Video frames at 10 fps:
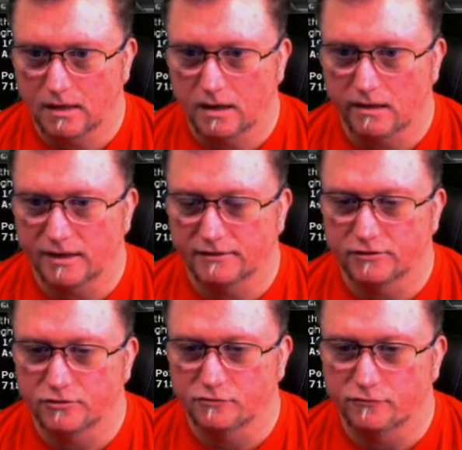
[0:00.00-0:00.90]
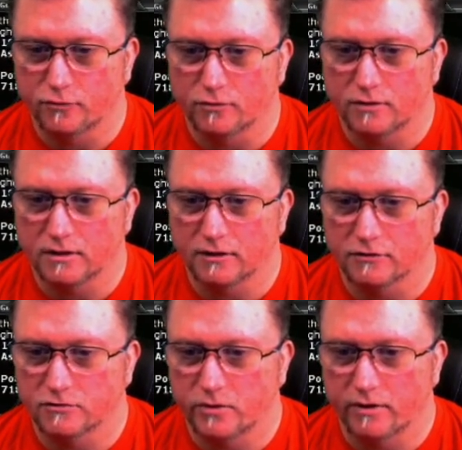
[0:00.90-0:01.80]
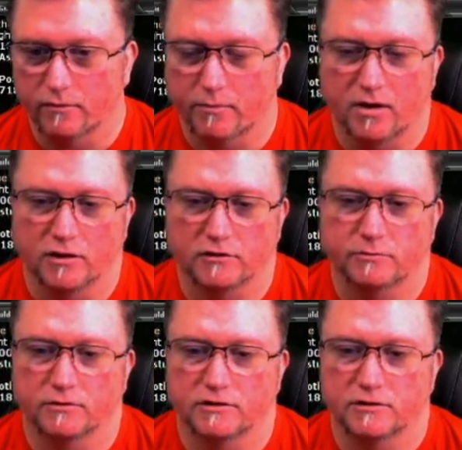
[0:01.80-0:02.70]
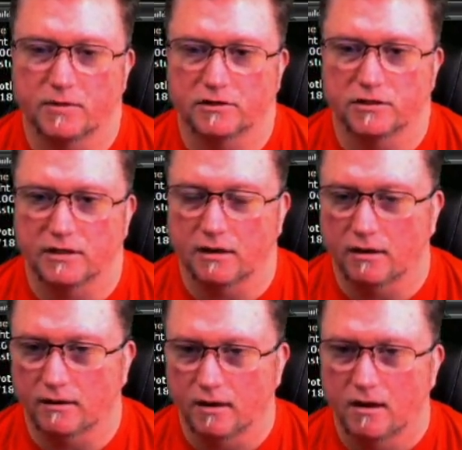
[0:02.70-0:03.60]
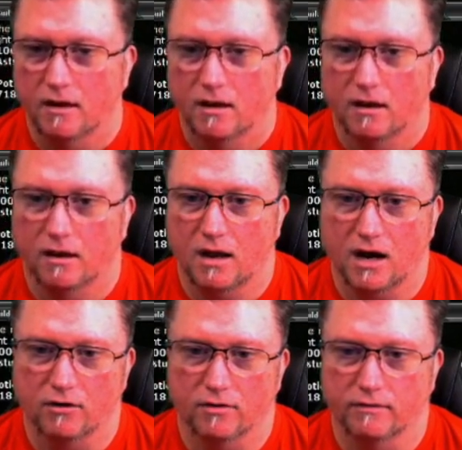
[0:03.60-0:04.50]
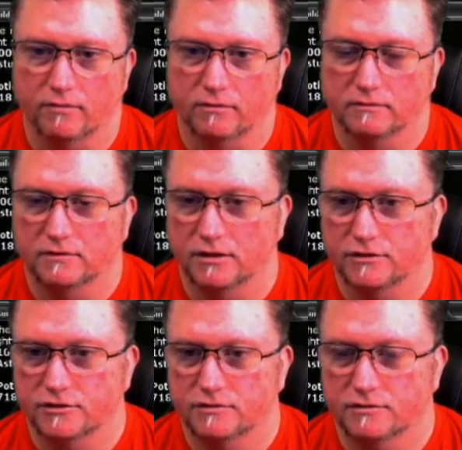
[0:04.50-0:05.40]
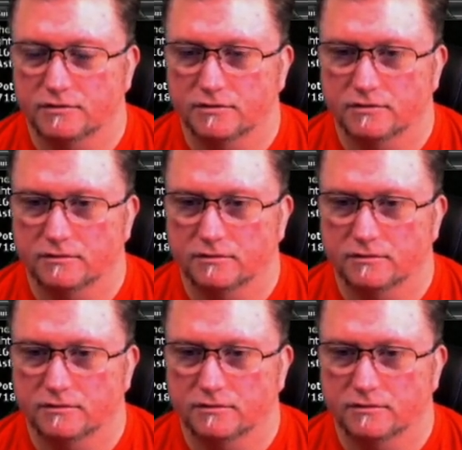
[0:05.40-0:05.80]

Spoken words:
I like to do full clears whenever possible, especially on higher level dungeons.